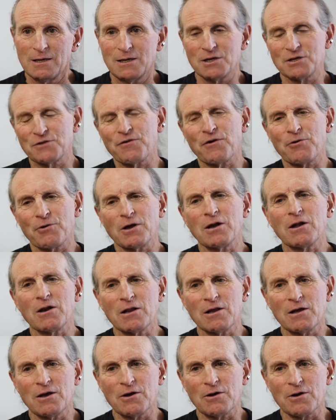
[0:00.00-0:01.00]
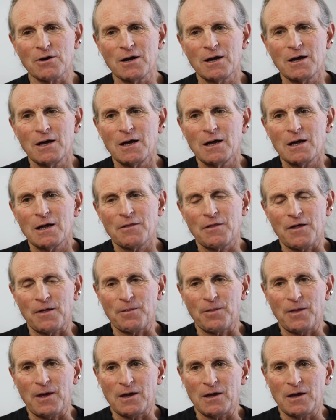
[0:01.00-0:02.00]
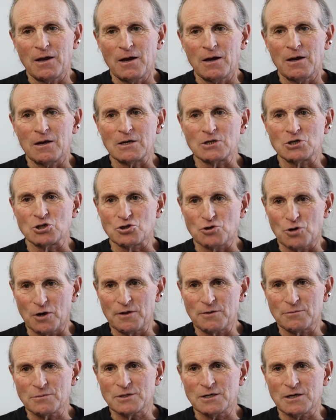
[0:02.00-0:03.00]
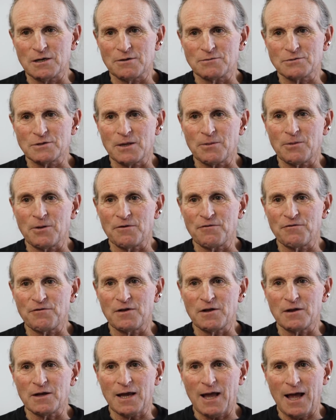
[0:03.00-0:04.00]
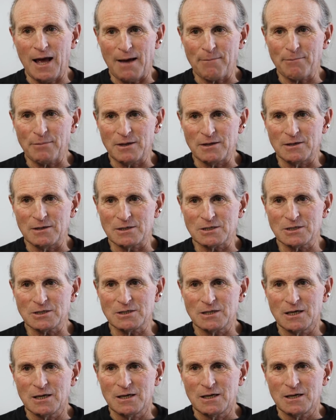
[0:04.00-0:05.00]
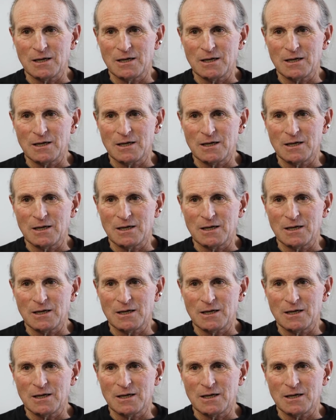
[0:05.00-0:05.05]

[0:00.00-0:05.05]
it's very clear that they enjoy themselves, that they're feeling happiness,